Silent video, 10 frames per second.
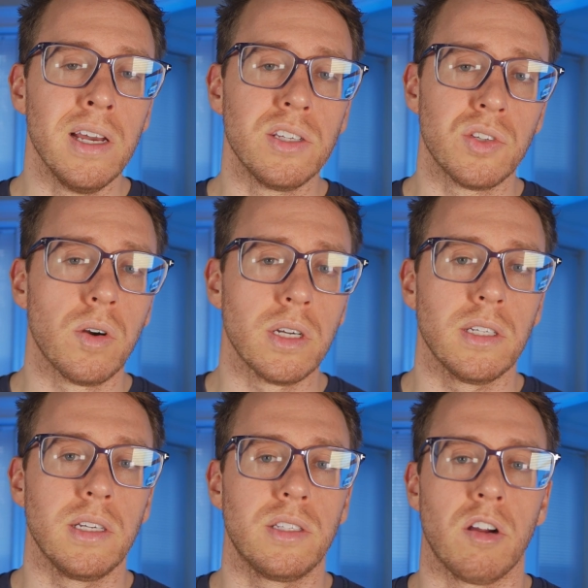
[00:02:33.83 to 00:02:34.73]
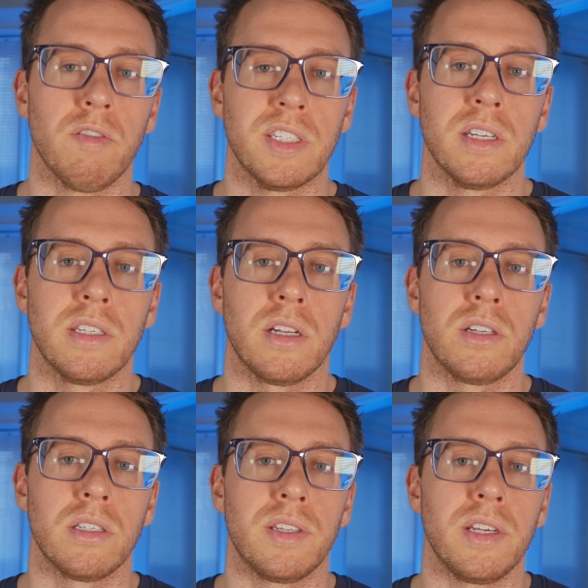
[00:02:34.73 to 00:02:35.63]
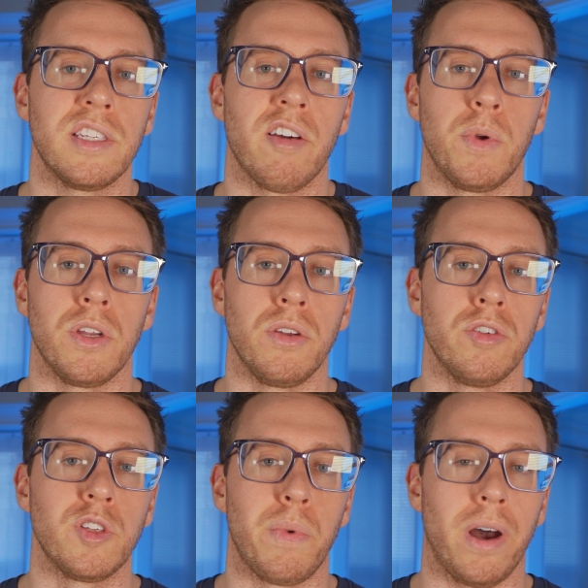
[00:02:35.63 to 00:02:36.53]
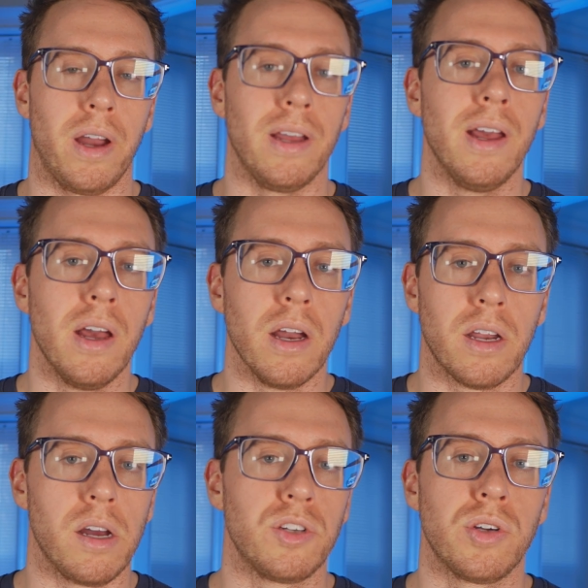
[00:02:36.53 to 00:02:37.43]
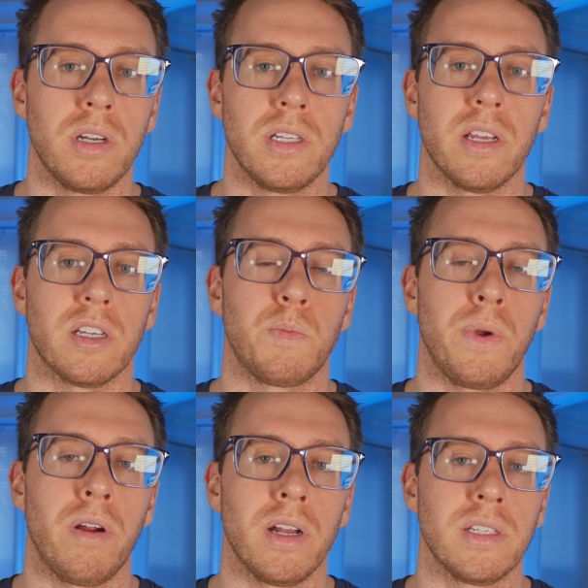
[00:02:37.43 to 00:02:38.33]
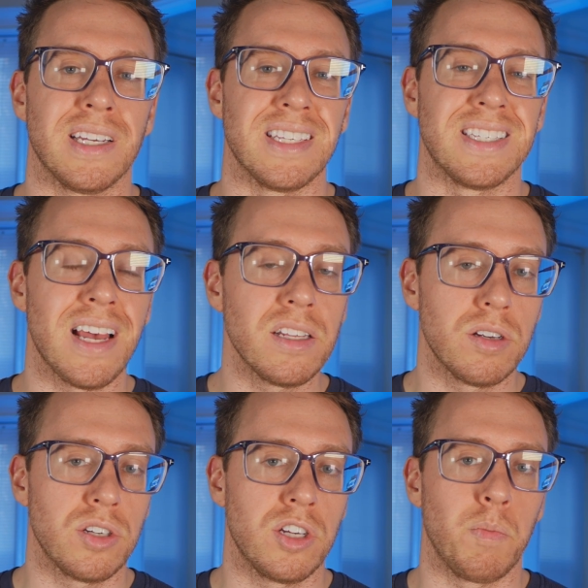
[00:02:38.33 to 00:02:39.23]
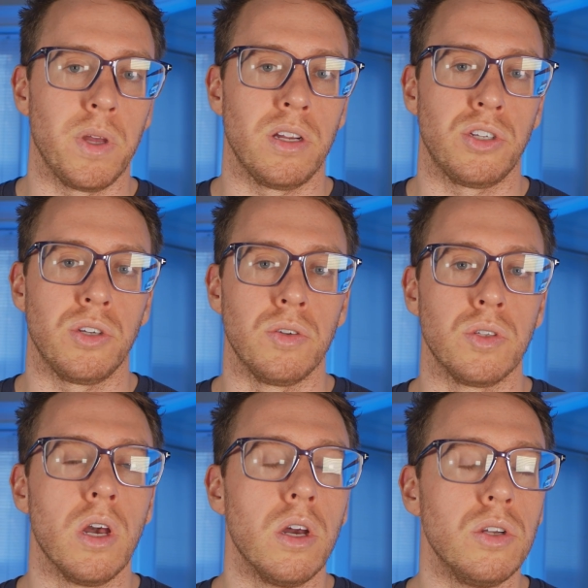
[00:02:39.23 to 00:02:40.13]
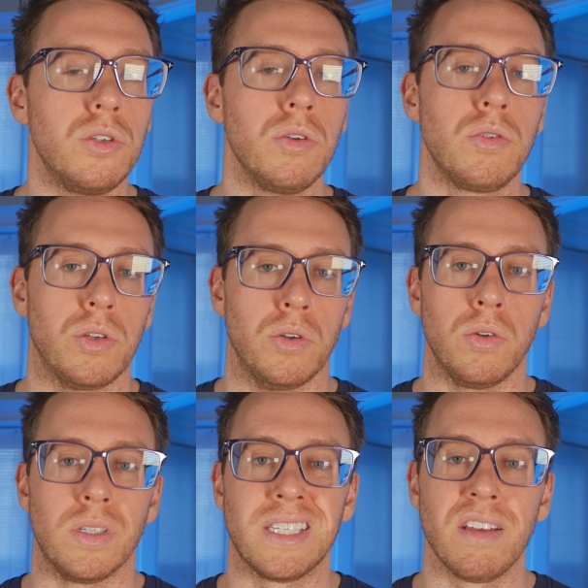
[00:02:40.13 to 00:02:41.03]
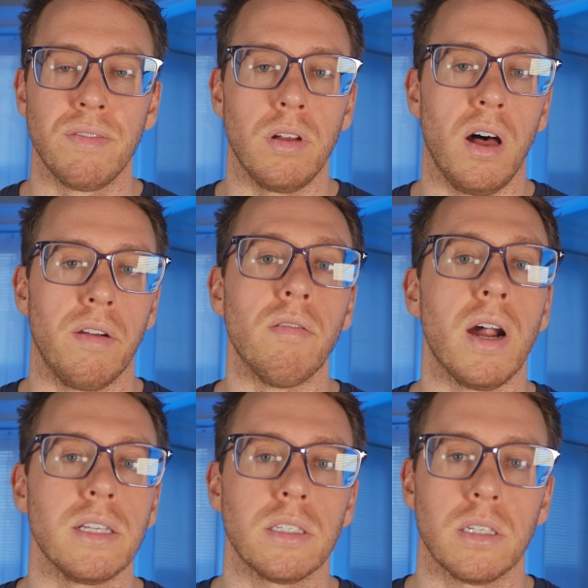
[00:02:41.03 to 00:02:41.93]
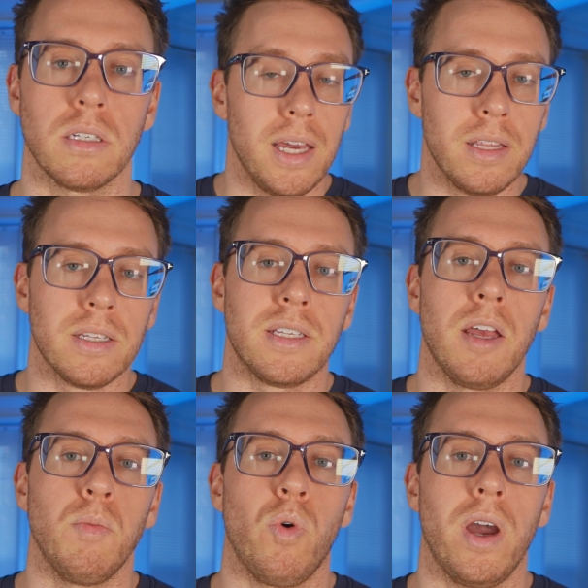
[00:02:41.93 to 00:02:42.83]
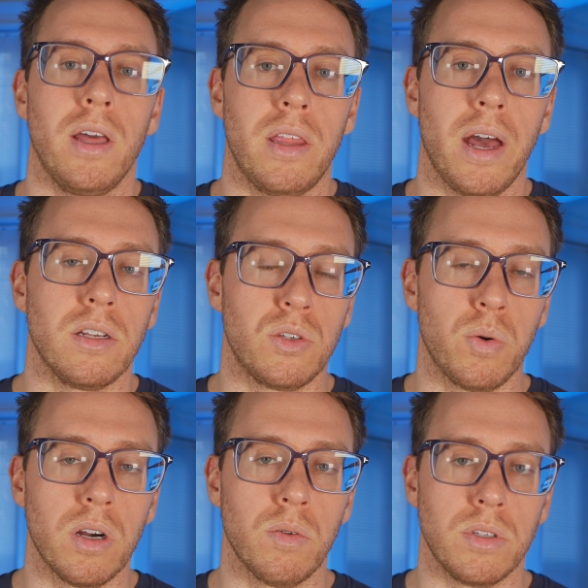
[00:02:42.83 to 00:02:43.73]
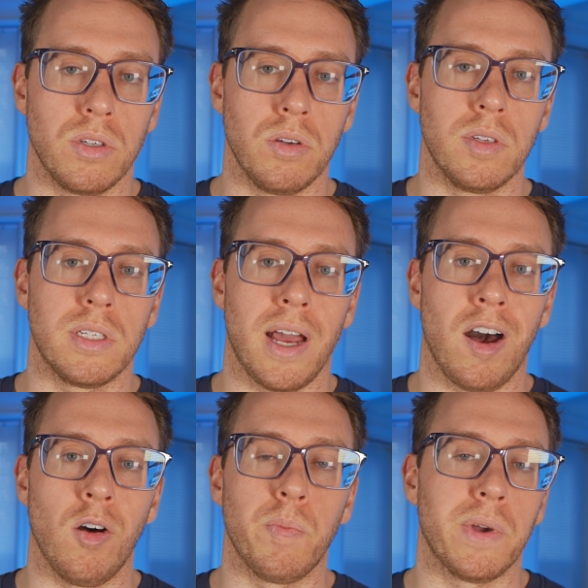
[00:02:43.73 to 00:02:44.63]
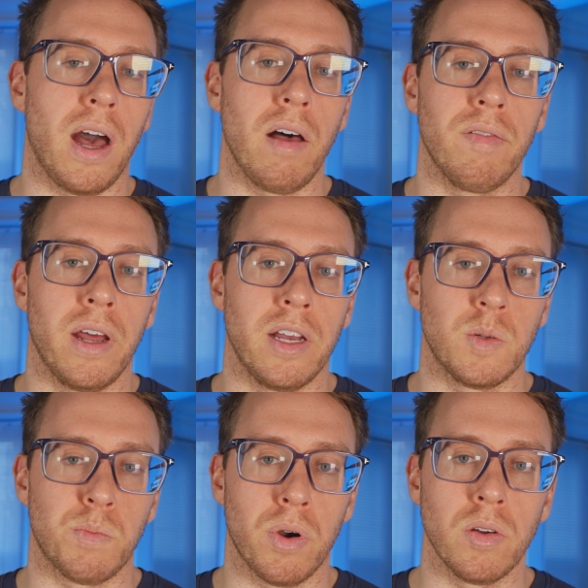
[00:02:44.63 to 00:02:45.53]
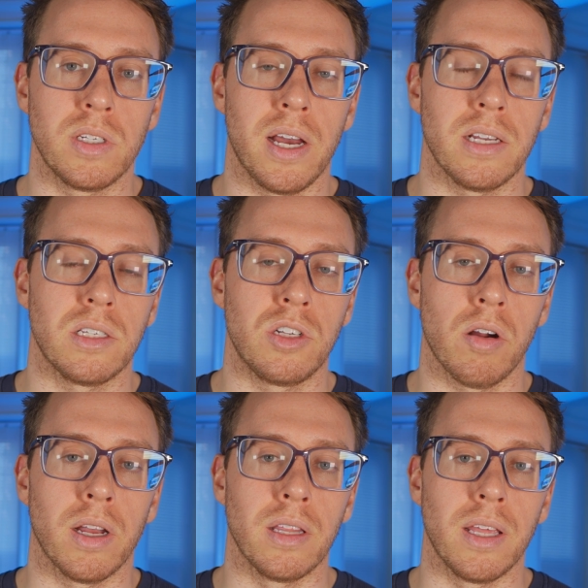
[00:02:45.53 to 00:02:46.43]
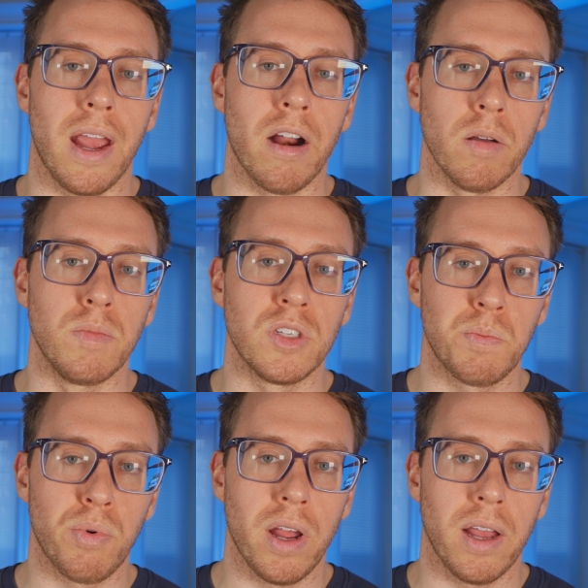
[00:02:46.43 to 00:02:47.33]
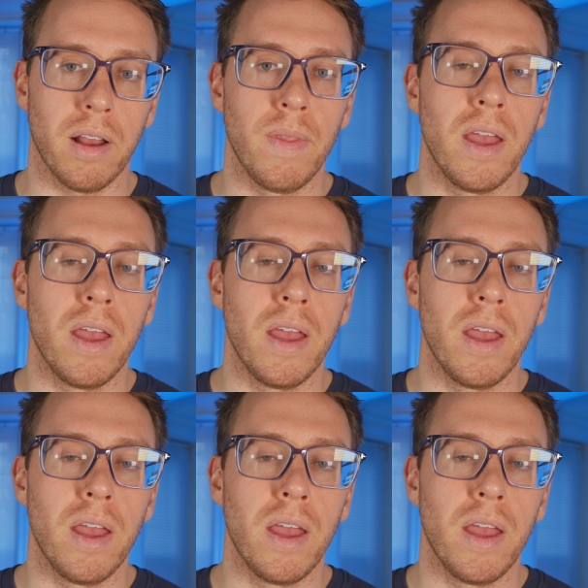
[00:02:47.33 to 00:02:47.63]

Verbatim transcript: Historically, services such as these have been used by countries experiencing censorship issues due to civil unrest. In the same way that Twitter was used to help galvanize protests during the Arab Spring,